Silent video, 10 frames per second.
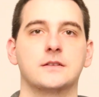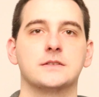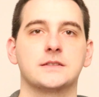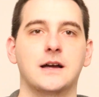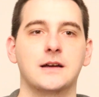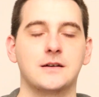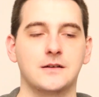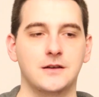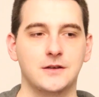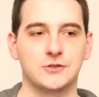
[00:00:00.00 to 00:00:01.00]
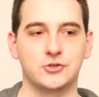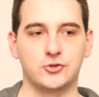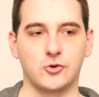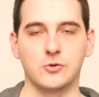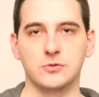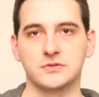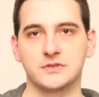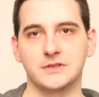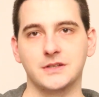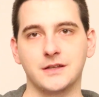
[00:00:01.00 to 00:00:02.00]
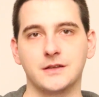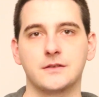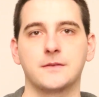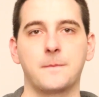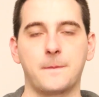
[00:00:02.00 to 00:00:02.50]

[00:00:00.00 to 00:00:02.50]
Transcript: the saga shows that